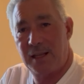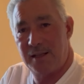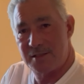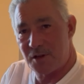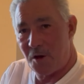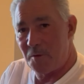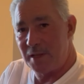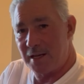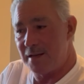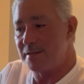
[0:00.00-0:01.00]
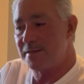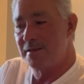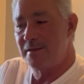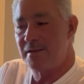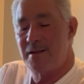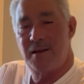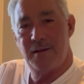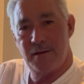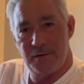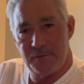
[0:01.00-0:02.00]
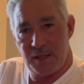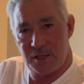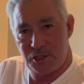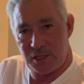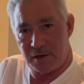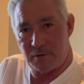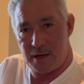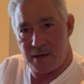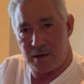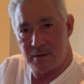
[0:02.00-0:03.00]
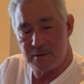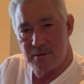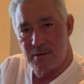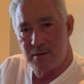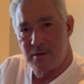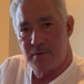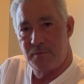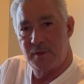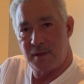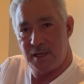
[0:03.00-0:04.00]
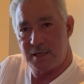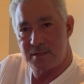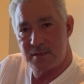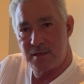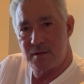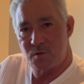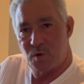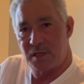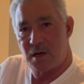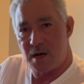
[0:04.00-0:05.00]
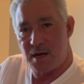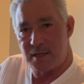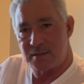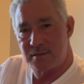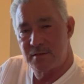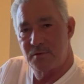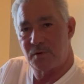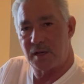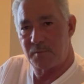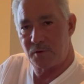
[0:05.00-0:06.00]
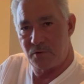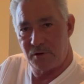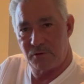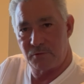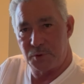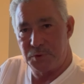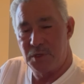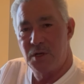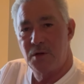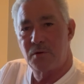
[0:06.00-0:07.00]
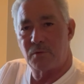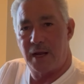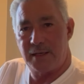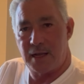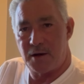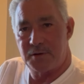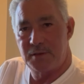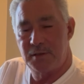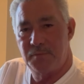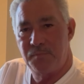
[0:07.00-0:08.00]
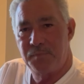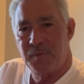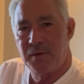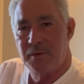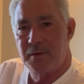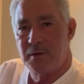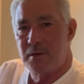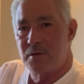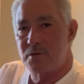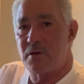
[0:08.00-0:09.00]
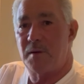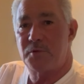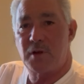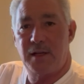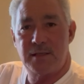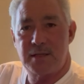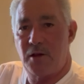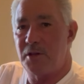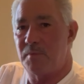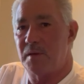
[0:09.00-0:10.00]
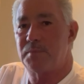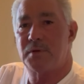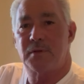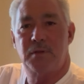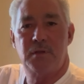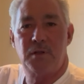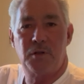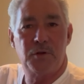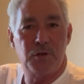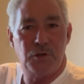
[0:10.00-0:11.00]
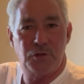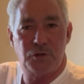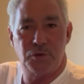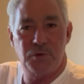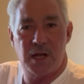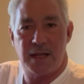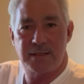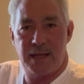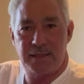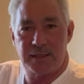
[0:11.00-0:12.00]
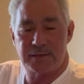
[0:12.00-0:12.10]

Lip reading: it's all because of this shit right here. This is what caused what I'm going through right now. So I'm trying to tell you people, do not take this